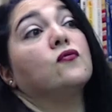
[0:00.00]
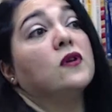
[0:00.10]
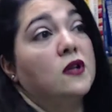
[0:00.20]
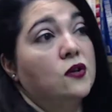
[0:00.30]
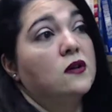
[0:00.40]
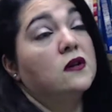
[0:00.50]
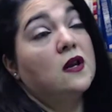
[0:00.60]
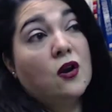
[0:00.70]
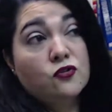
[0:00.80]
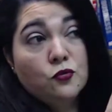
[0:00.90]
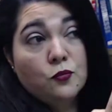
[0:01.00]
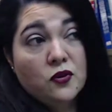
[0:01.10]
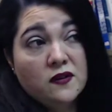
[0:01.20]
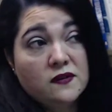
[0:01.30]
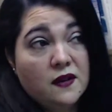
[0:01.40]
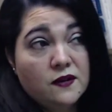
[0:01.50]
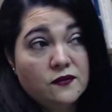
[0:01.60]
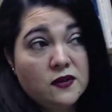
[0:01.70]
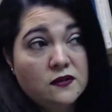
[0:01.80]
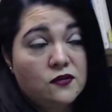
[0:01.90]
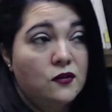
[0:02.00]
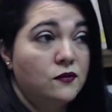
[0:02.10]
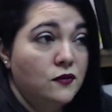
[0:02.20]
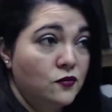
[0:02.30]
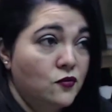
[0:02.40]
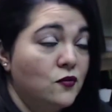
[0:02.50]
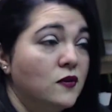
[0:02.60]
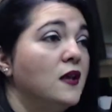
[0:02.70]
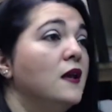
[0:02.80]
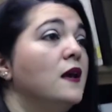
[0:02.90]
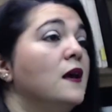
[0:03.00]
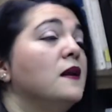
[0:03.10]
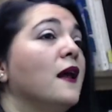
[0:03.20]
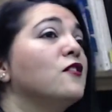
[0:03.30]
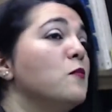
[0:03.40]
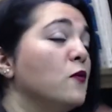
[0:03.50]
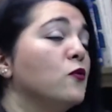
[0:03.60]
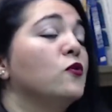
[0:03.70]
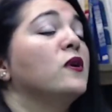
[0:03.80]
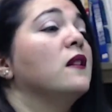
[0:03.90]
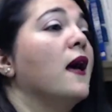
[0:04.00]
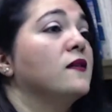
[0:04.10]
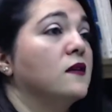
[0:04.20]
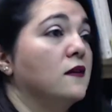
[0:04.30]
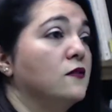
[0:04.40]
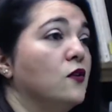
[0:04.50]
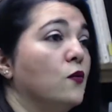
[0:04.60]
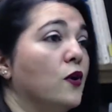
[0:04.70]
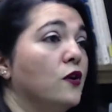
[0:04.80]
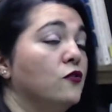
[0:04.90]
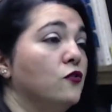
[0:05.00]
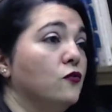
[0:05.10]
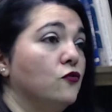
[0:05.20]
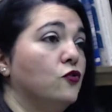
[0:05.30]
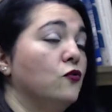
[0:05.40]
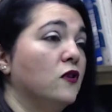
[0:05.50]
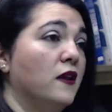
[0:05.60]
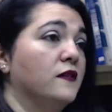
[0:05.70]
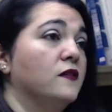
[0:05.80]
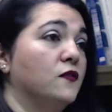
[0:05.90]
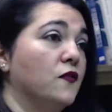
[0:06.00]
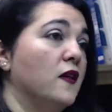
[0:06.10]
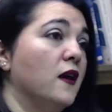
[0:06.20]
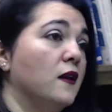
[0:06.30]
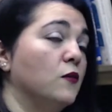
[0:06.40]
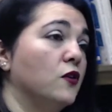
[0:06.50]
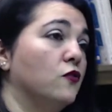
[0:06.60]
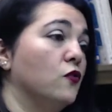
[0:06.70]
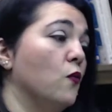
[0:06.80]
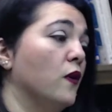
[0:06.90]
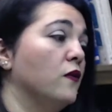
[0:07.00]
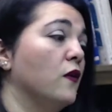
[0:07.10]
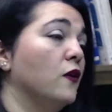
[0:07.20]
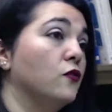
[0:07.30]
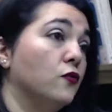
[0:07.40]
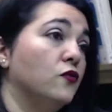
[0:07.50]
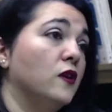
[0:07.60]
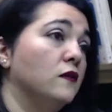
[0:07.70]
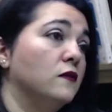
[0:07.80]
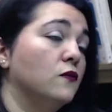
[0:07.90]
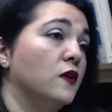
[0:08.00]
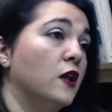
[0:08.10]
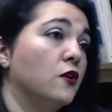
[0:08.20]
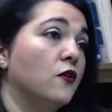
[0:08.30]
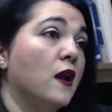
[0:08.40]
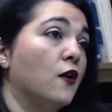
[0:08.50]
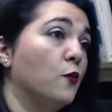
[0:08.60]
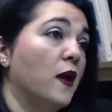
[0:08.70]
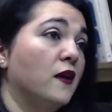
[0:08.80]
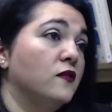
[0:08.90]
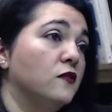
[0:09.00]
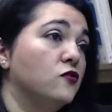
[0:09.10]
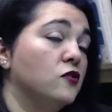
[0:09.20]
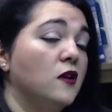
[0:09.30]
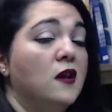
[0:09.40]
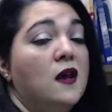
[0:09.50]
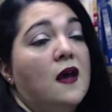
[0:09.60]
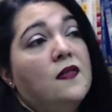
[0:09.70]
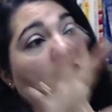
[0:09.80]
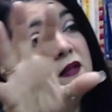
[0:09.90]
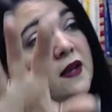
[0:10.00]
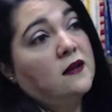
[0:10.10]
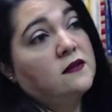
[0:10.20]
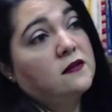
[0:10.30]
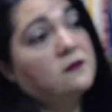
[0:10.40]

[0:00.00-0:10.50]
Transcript: really good, and I got 2 bookings out of it. So it was cool. Yeah. Next month we're doing Alaska. So we're going to do 2 classes for that. I'm going to do one on cruising, inner and outer passage, and then land.